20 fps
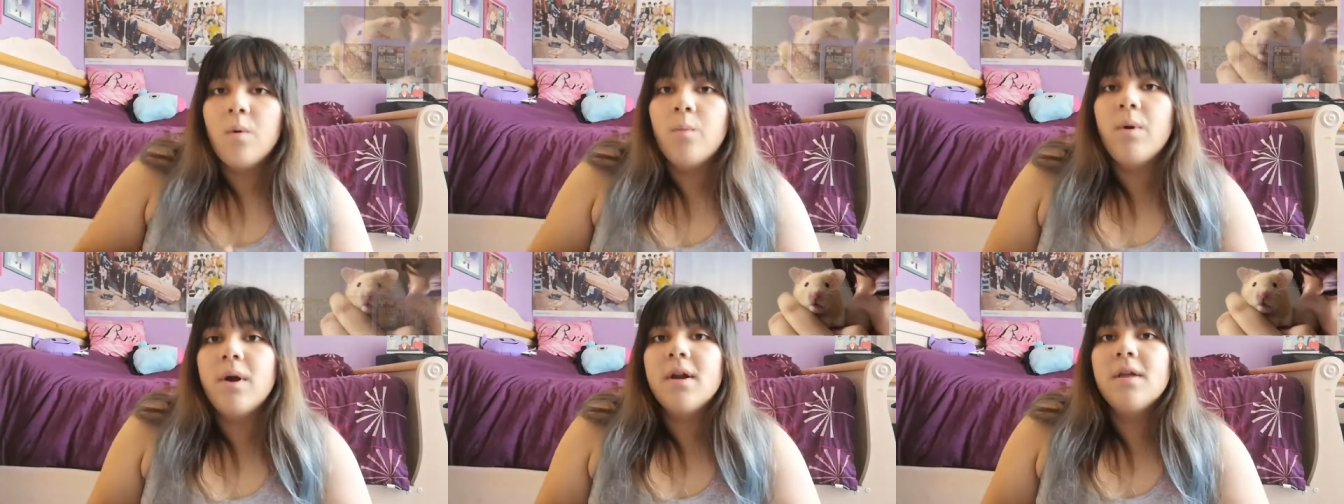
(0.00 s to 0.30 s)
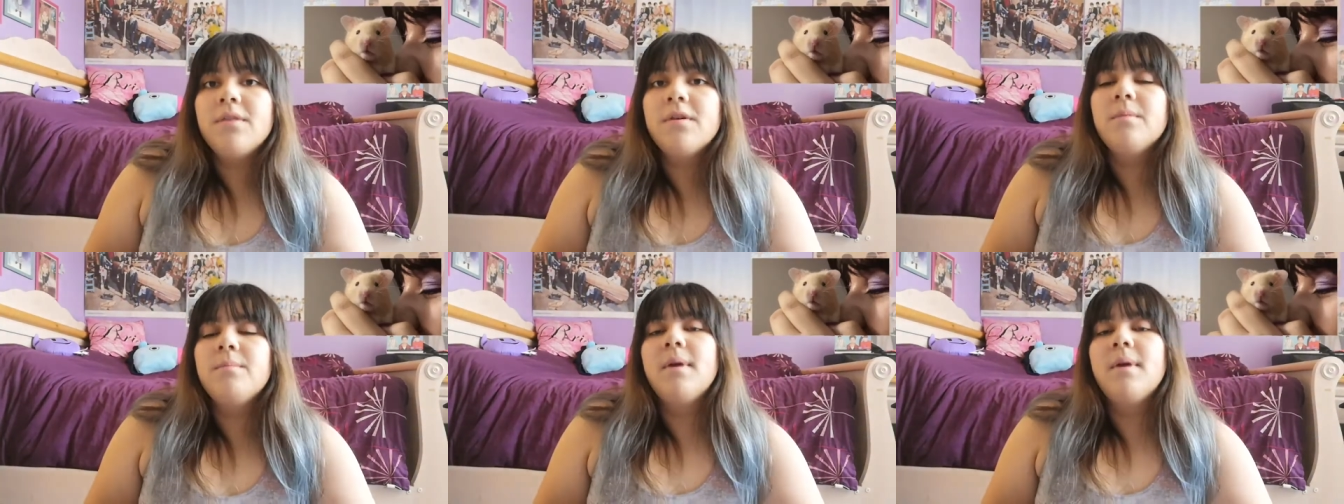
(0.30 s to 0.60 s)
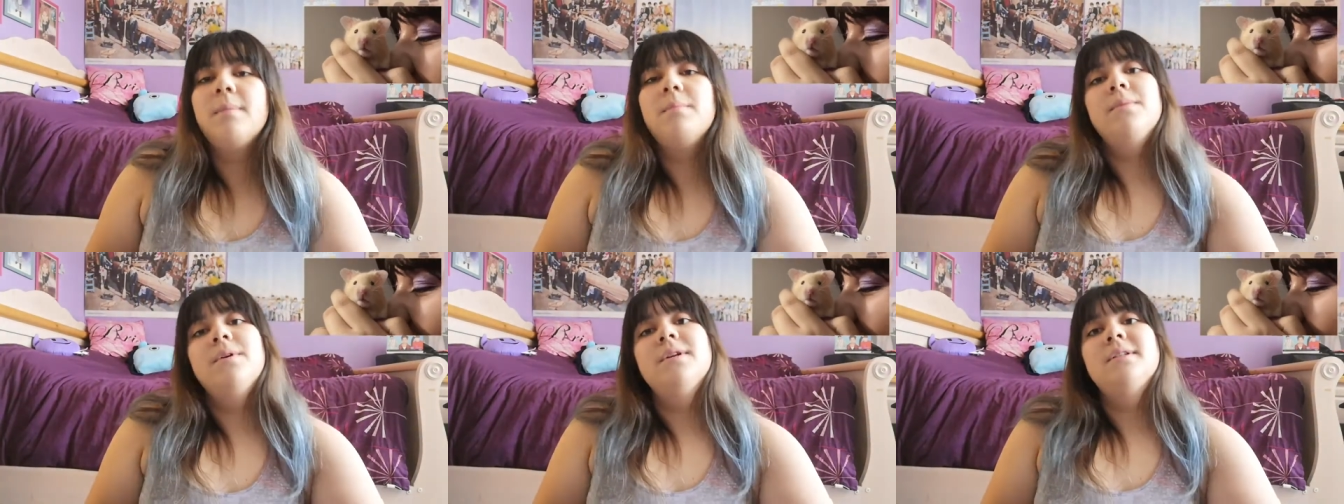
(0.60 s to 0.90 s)
one of their
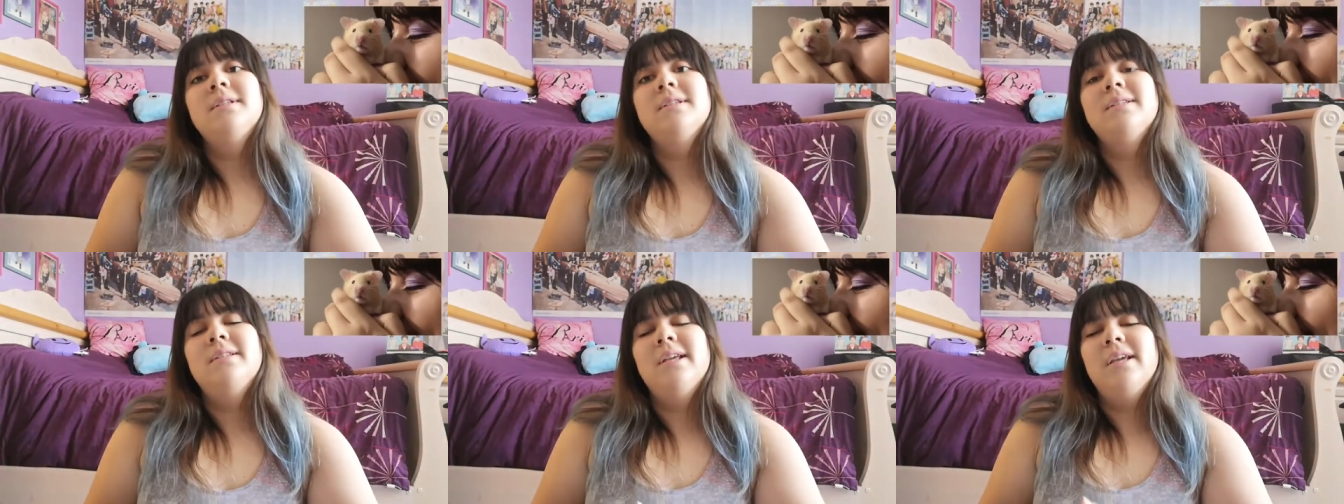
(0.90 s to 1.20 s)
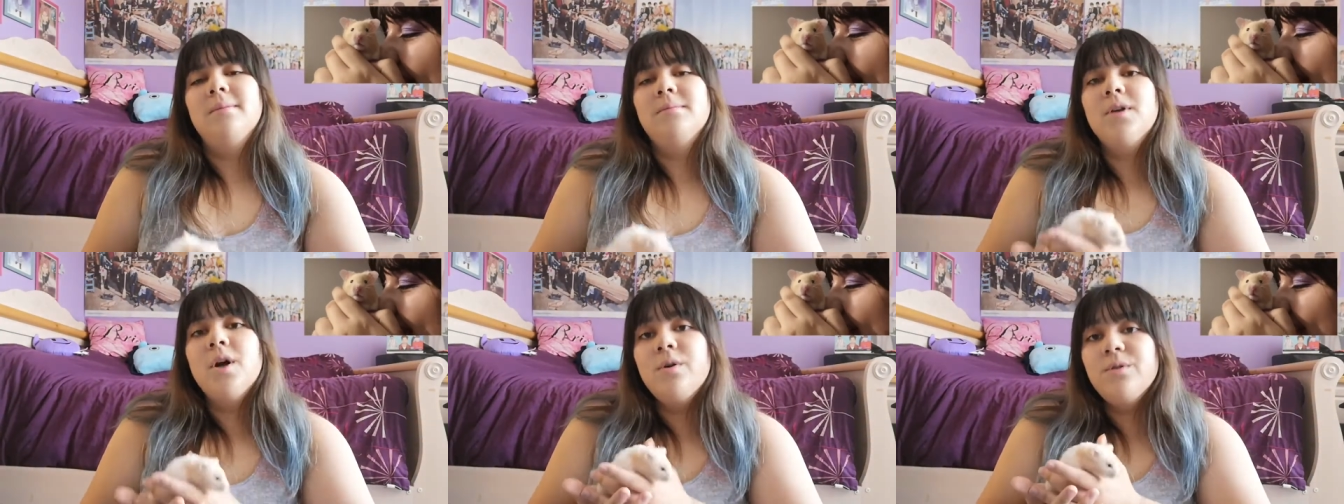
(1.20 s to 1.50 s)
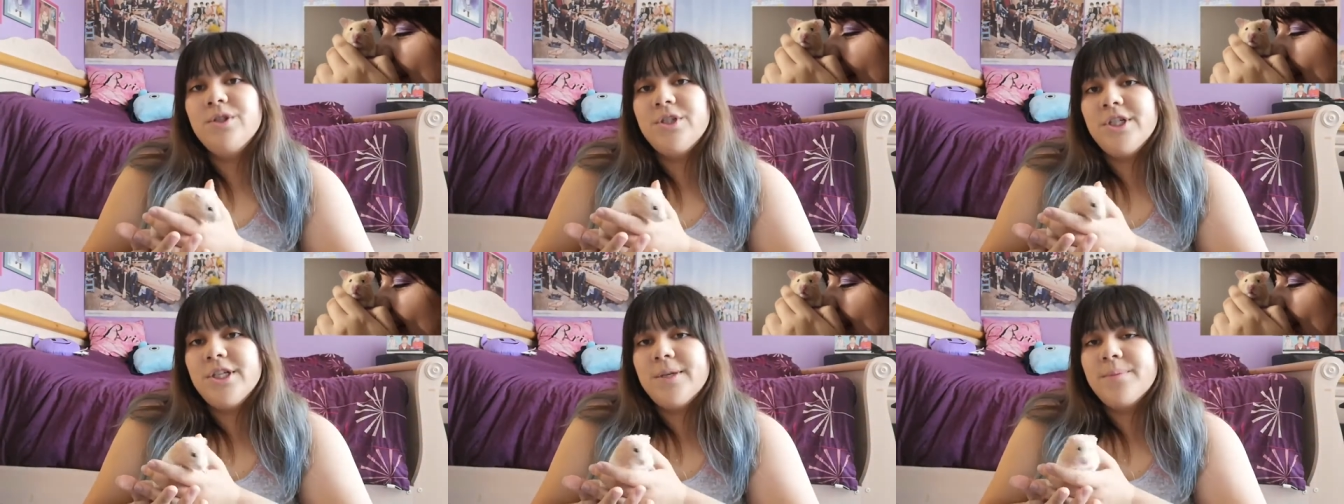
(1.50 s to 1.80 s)
members is named
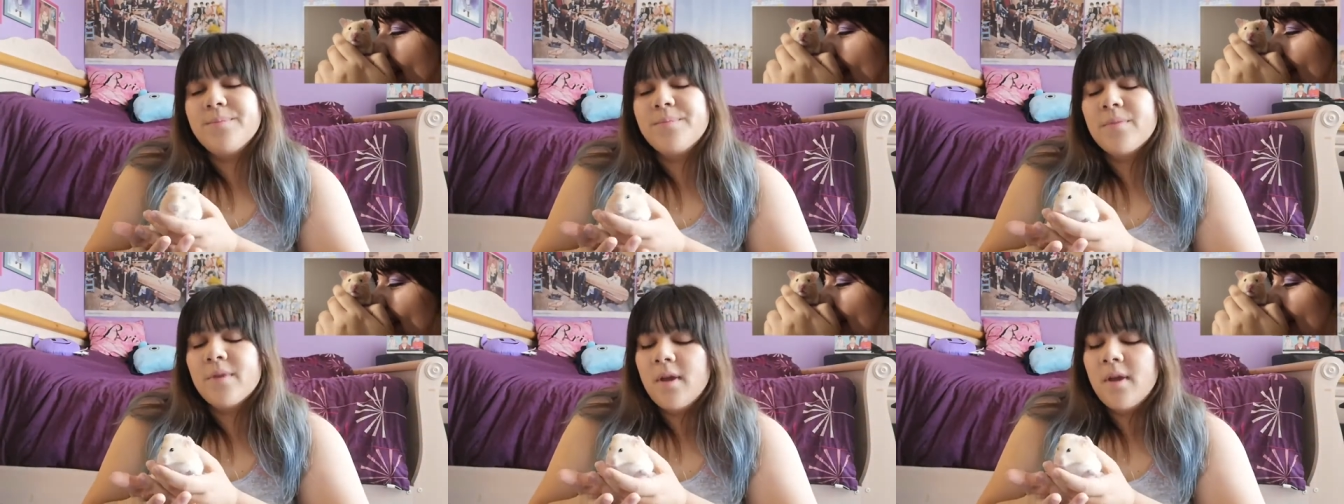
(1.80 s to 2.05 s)
Hoshi.